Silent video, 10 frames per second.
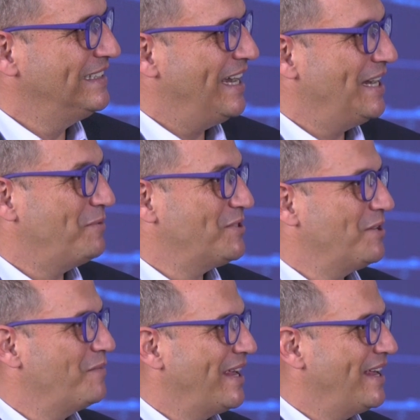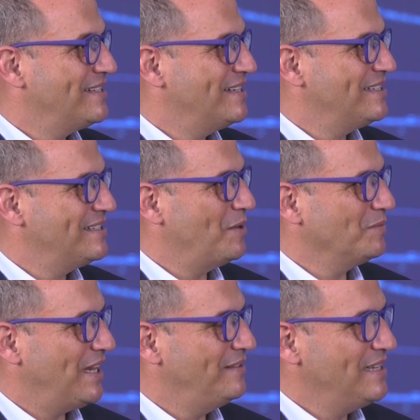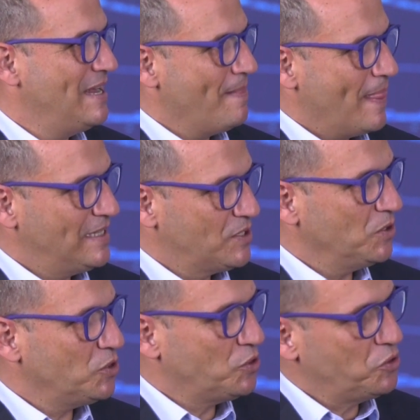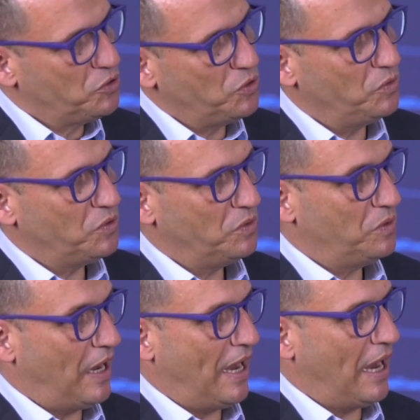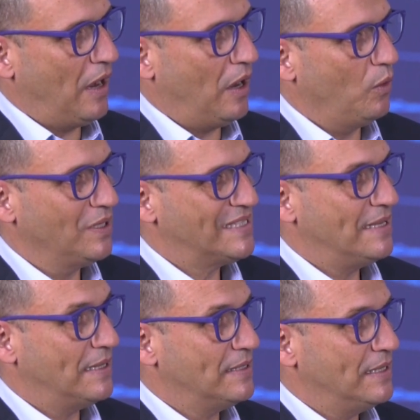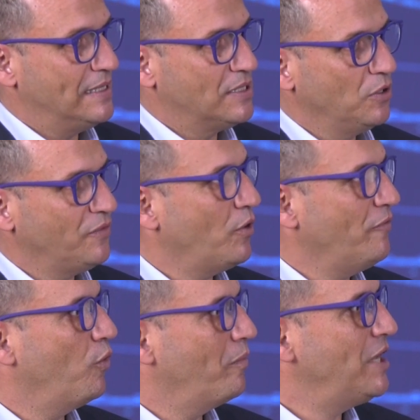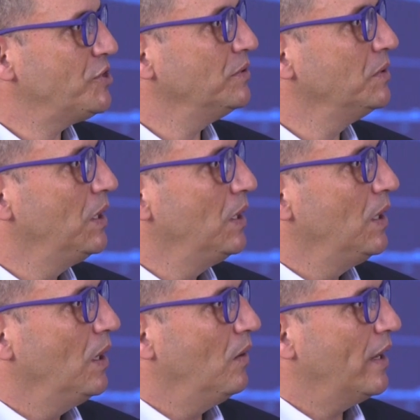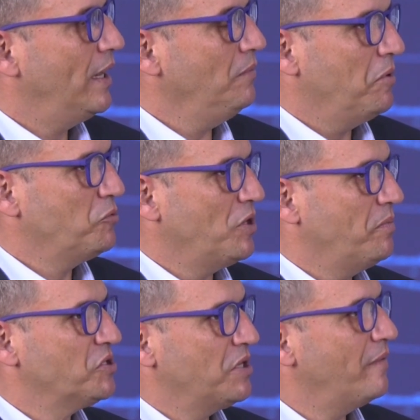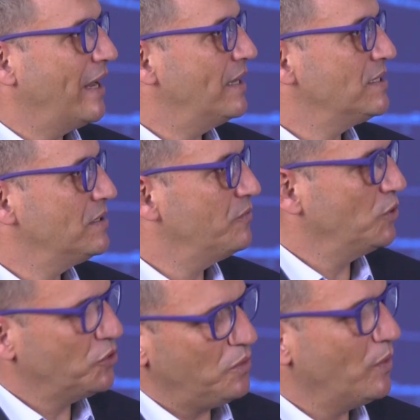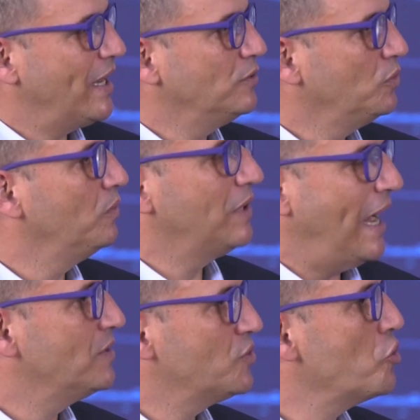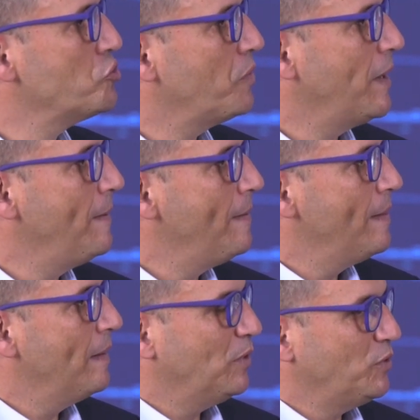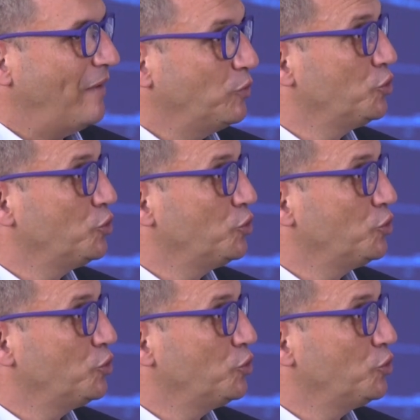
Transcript: 80% of my cases, sometimes it's good I will say that it's good for information, okay? 20% of my cases, for sure, we can do guide surgery, but you have to